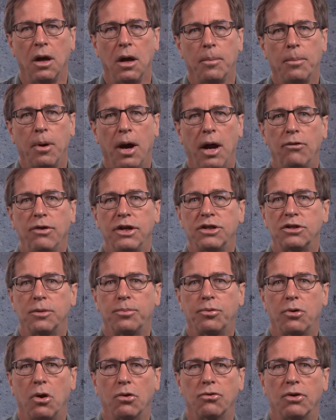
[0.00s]
Bioregional
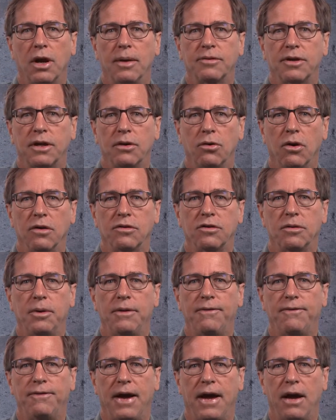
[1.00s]
programs can also be
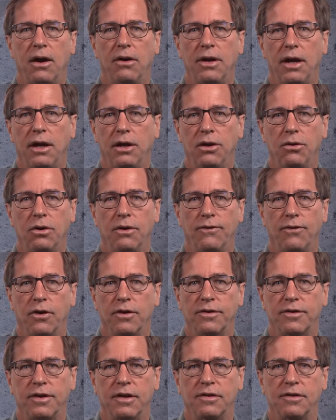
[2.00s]
found at
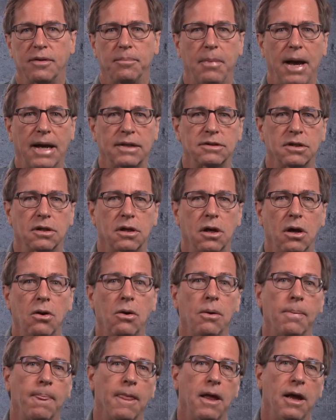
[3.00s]
universities in
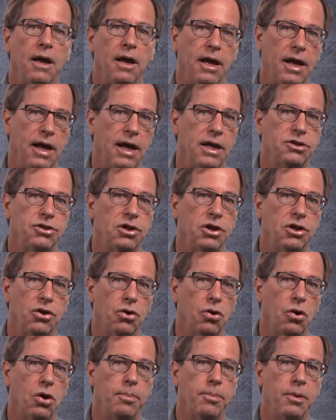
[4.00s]
Mexico, Asia,
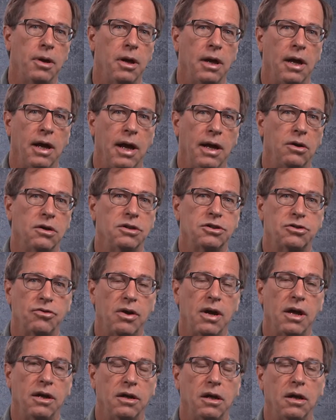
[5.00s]
Europe, and
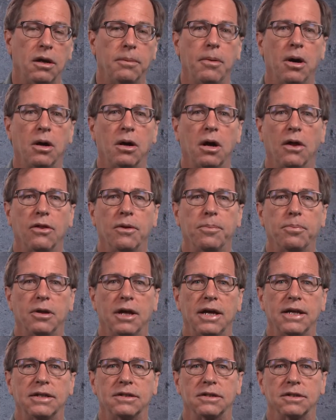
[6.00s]
Australia, among other
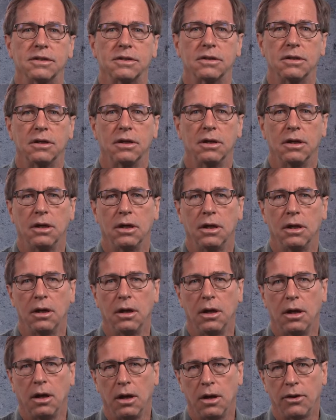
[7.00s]
places.
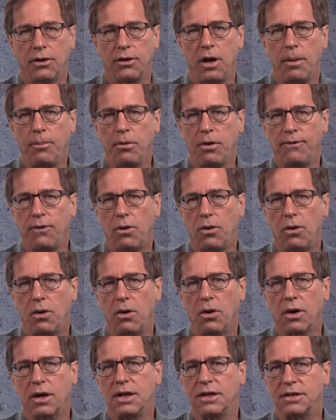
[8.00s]
The number of
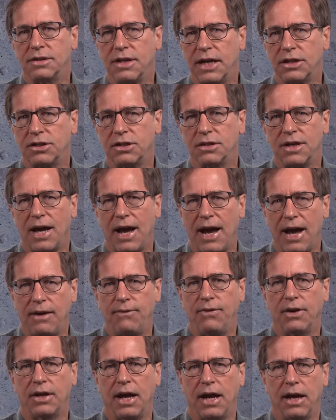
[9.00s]
organizations
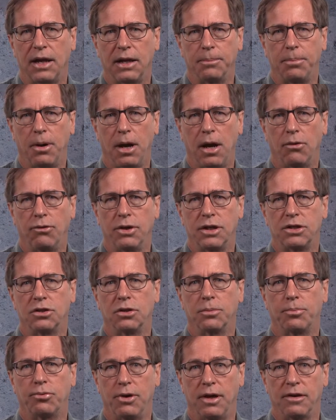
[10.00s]
advocating
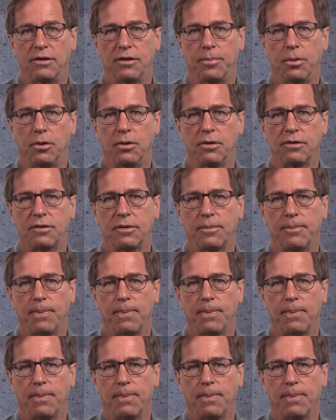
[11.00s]
bioregional principles,